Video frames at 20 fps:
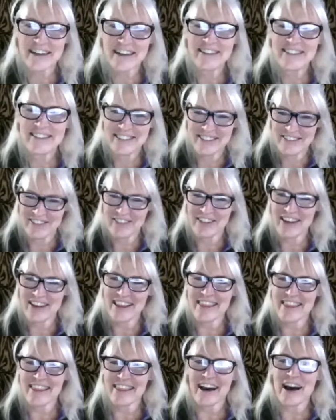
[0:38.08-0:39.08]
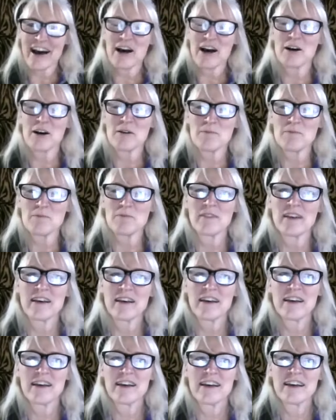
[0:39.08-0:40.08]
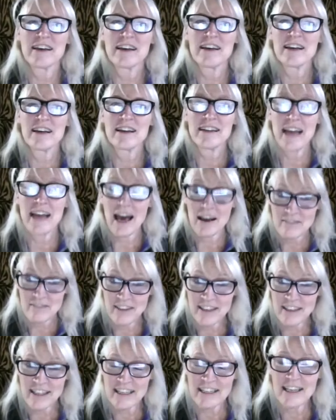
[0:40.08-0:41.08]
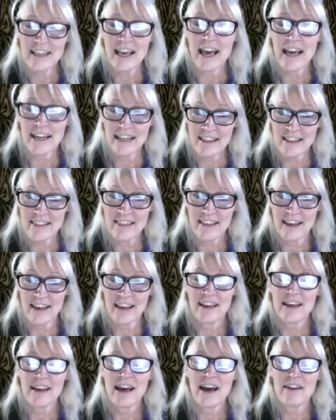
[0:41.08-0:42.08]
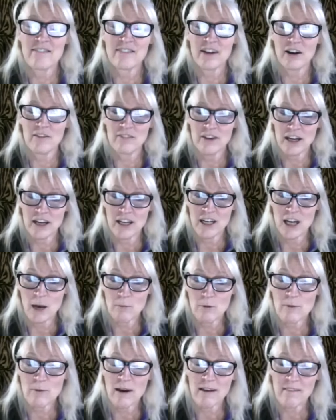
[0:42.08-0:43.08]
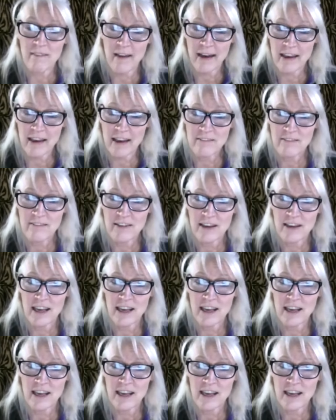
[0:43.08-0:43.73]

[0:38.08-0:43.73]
start with not feeling anything. I felt very numb in my life.